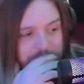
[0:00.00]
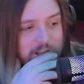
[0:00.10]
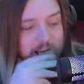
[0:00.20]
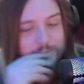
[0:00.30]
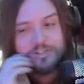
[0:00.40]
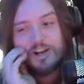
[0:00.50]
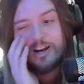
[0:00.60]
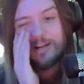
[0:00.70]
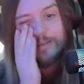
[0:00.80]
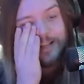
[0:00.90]
I'm
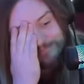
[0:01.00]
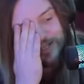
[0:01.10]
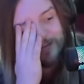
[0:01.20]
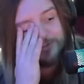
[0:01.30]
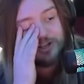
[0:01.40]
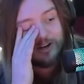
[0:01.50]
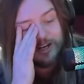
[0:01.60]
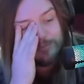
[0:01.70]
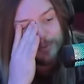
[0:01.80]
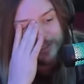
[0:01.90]
sorry, man. I'm
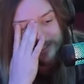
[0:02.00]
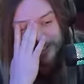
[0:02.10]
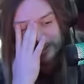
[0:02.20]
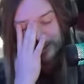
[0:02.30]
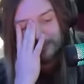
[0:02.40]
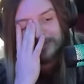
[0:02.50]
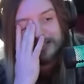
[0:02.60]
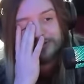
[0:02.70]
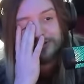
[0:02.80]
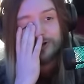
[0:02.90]
sorry, but your your
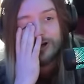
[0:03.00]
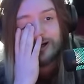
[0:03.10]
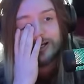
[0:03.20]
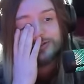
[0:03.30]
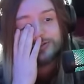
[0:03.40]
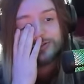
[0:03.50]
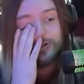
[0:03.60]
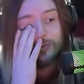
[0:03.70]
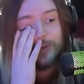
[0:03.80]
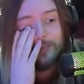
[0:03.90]
beliefs are wrong, because there's
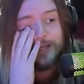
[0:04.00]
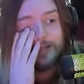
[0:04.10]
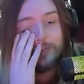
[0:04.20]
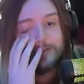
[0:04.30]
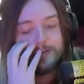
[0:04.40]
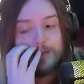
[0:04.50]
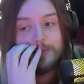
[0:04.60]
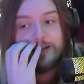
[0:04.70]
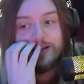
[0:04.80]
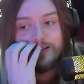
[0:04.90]
no way we can win this. I
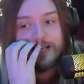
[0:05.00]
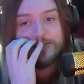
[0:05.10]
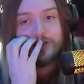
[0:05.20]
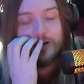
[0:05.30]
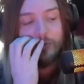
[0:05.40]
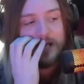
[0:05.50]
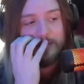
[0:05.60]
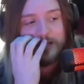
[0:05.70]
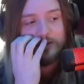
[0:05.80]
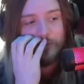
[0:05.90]
mean, is there a way
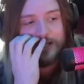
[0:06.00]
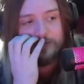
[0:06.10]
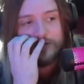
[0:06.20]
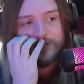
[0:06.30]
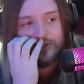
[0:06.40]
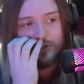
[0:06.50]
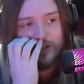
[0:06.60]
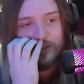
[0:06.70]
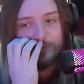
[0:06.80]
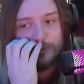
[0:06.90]
we can win if we
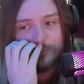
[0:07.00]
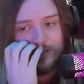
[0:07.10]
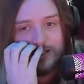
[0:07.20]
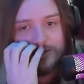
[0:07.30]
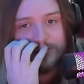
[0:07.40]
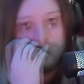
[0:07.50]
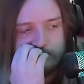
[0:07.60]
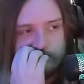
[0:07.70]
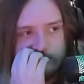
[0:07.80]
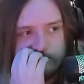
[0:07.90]
Zola the Boom Boss?
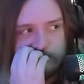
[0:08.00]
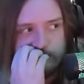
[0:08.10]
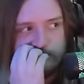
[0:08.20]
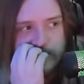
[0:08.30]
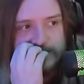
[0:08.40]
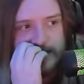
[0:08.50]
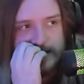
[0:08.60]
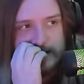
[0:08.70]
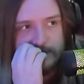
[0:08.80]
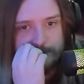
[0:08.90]
Is
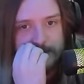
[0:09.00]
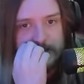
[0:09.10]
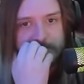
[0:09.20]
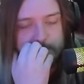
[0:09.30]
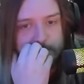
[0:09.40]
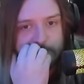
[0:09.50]
that even possible?